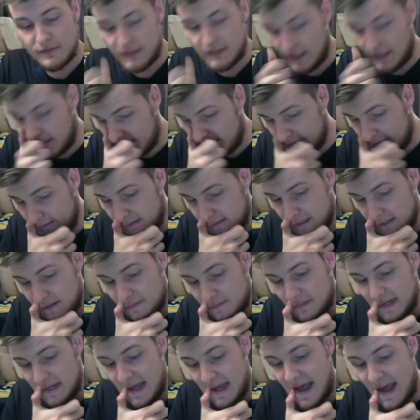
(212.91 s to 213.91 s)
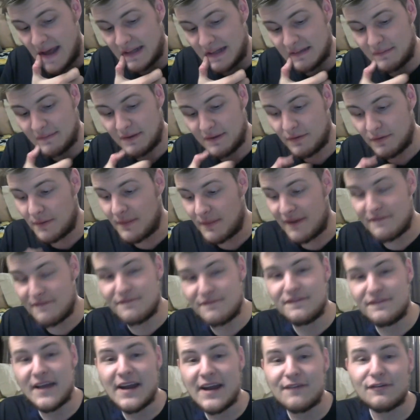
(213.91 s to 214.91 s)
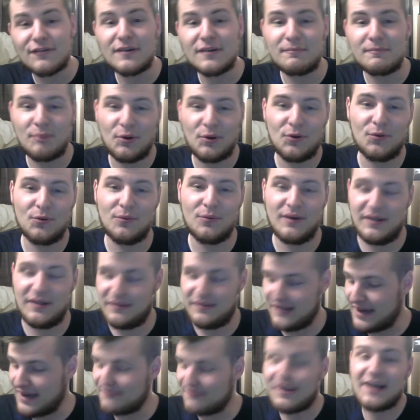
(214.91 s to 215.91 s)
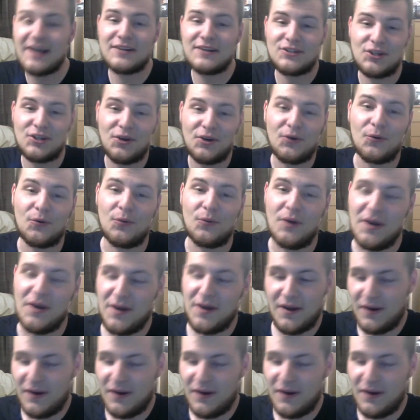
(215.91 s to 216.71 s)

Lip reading: I had a gentleman ask me what my favorite pull was. I've got two.